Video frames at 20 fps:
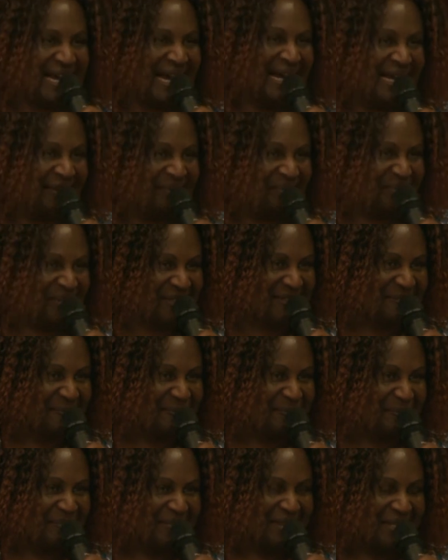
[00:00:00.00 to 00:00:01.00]
times.
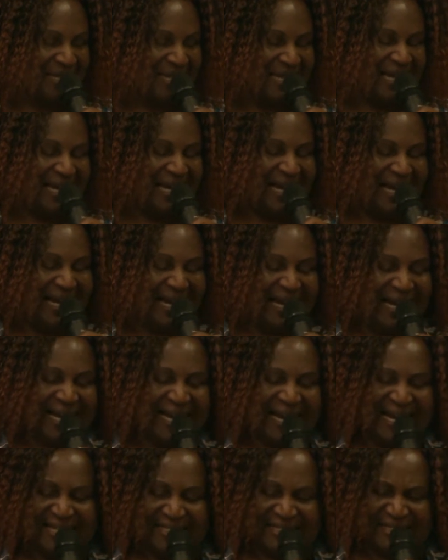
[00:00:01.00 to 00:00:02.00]

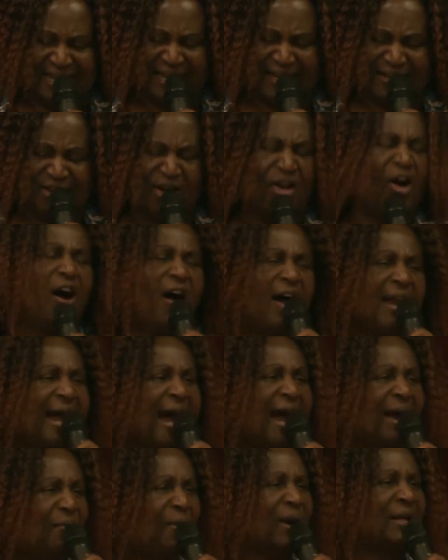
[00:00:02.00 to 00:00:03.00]
And I said, God,
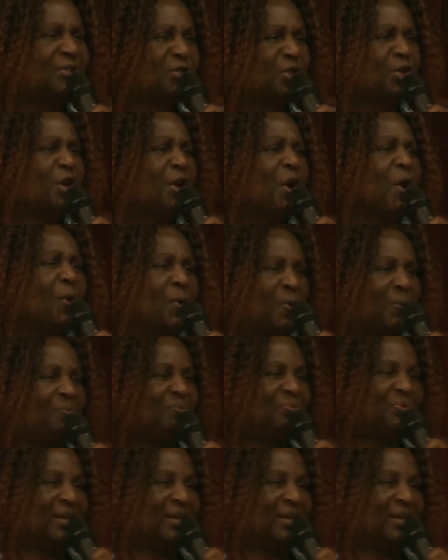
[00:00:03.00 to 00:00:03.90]
I want to know,